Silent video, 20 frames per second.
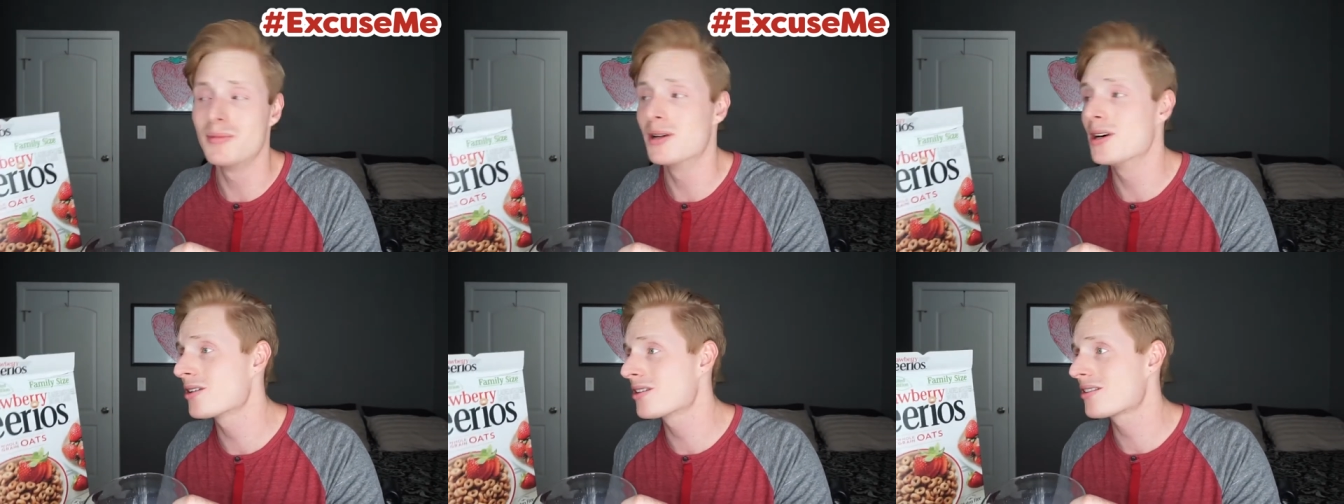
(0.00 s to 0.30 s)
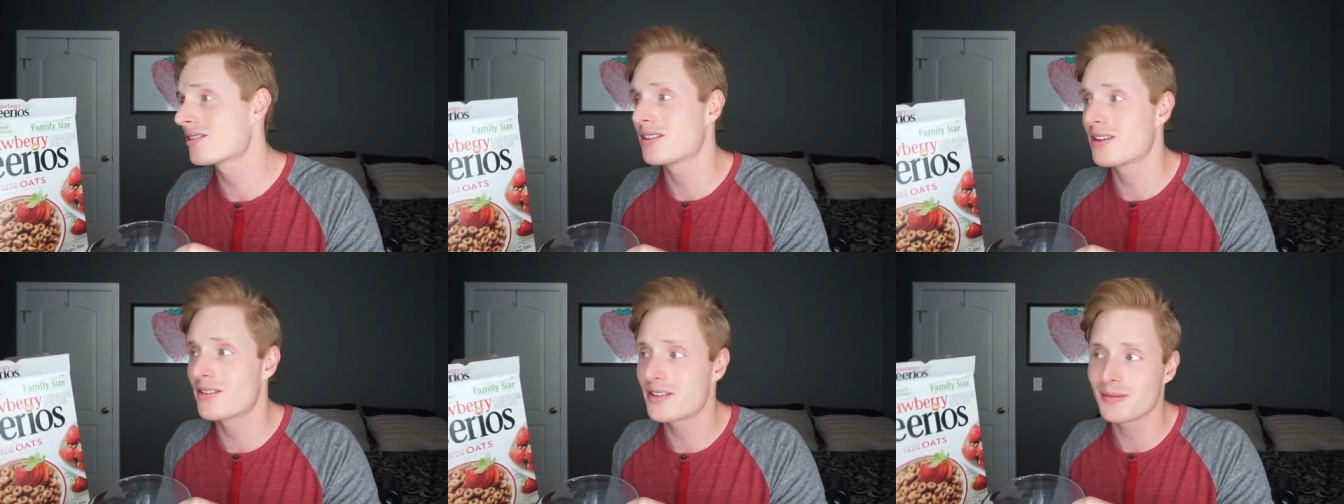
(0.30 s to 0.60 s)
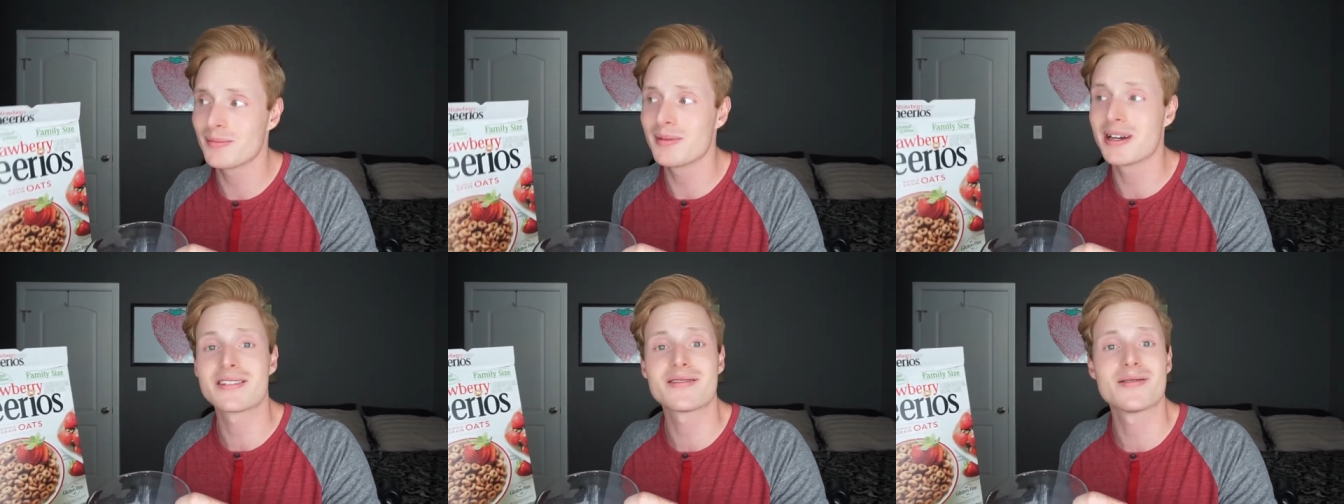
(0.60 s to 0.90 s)
Milk
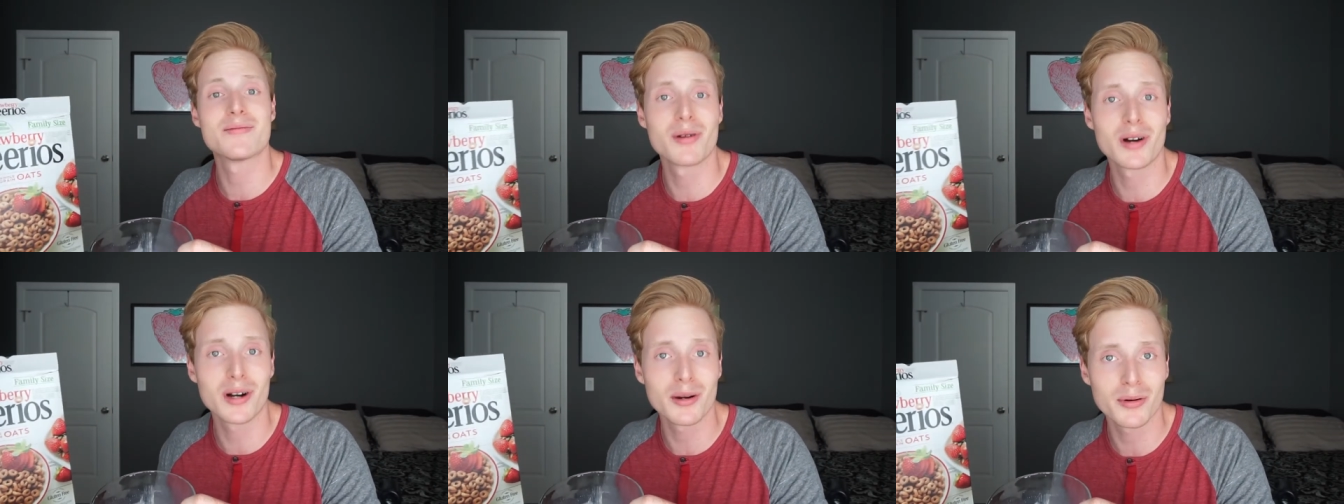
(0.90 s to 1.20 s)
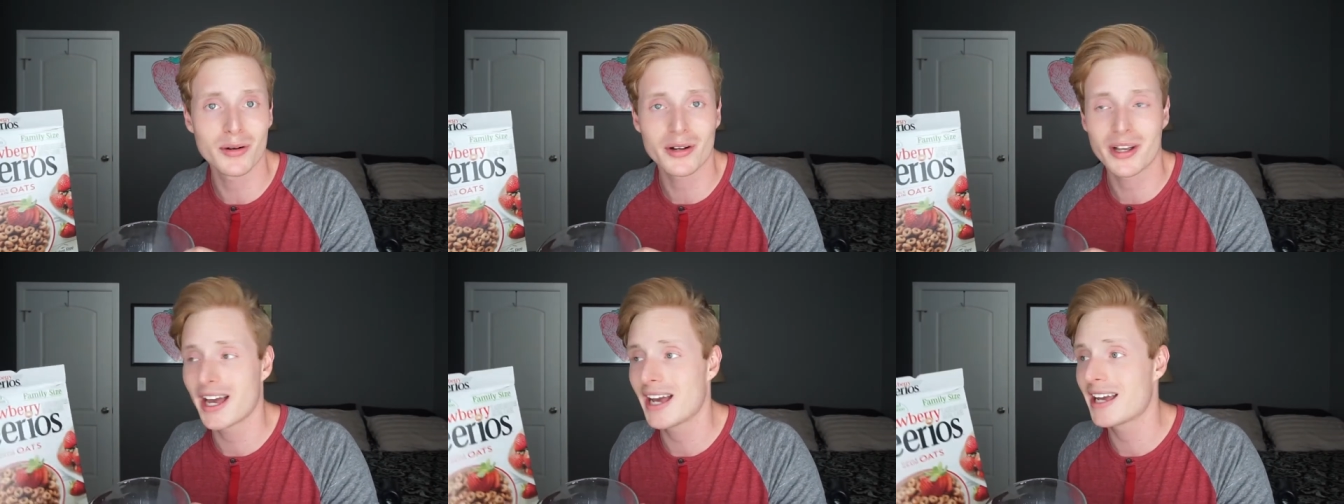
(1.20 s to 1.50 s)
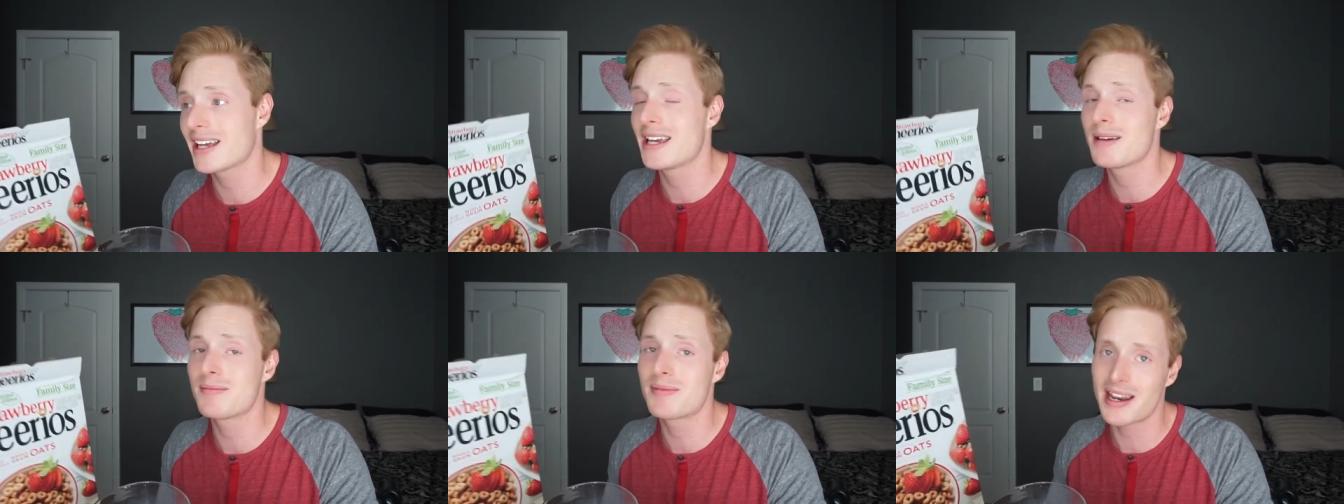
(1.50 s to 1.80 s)
cereal makes you burp,
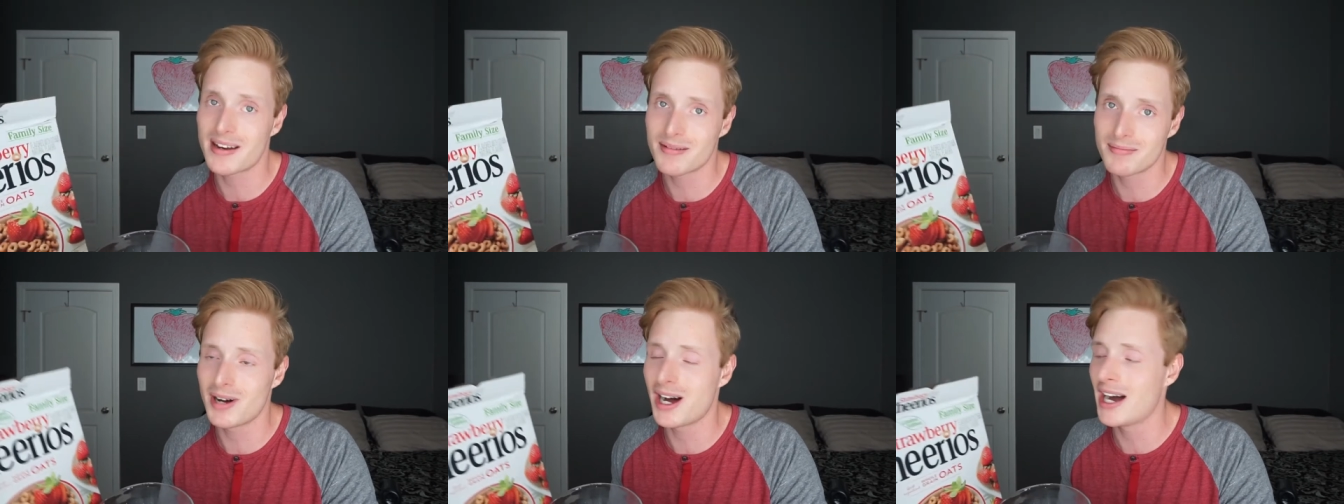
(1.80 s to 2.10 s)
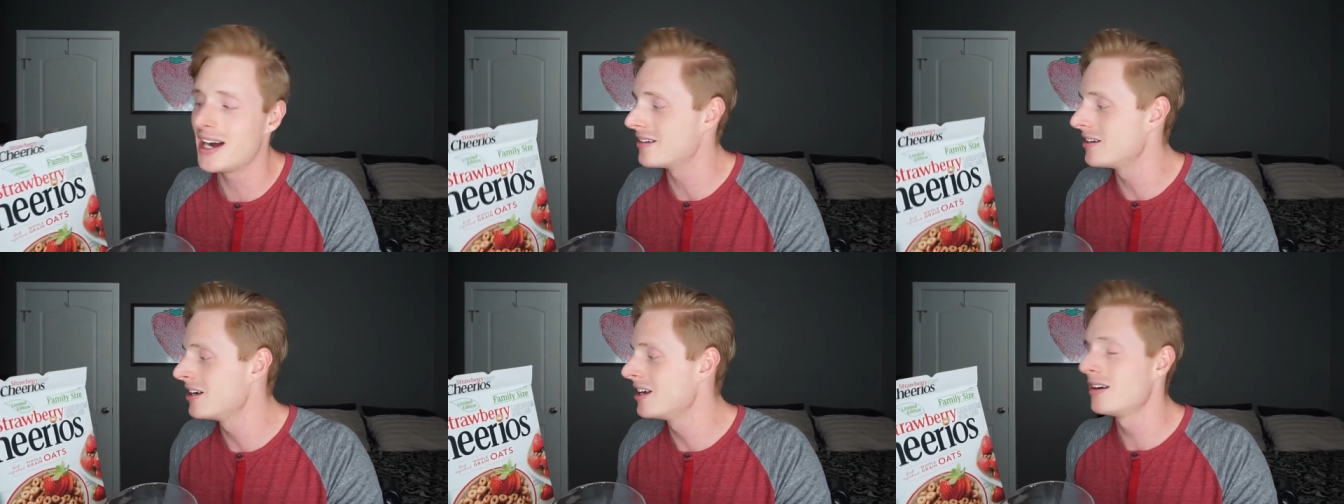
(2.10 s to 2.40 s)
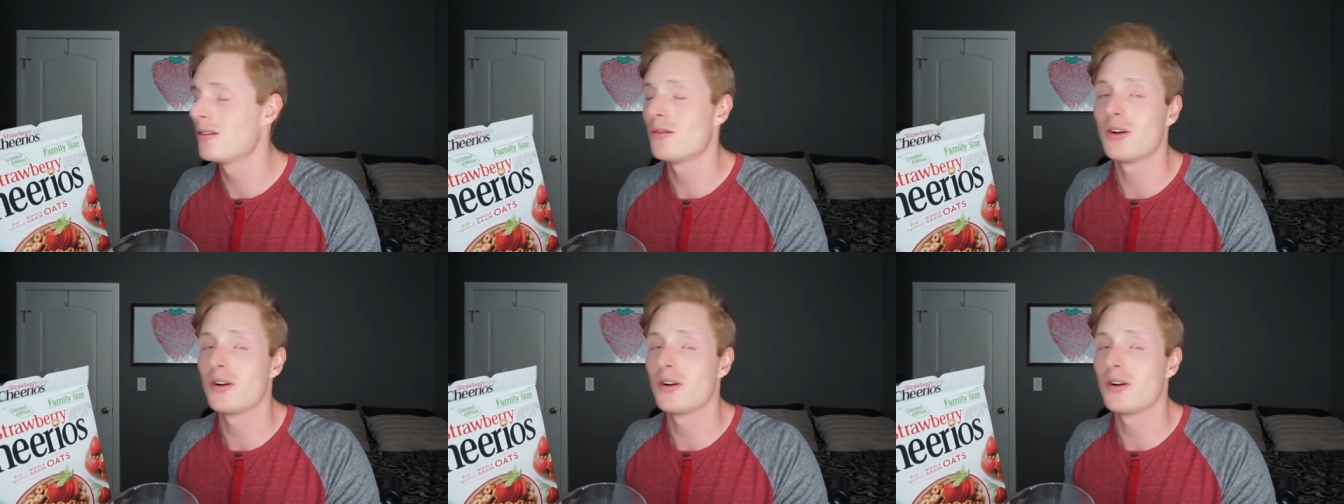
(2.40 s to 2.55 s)
okay? Keep that in mind.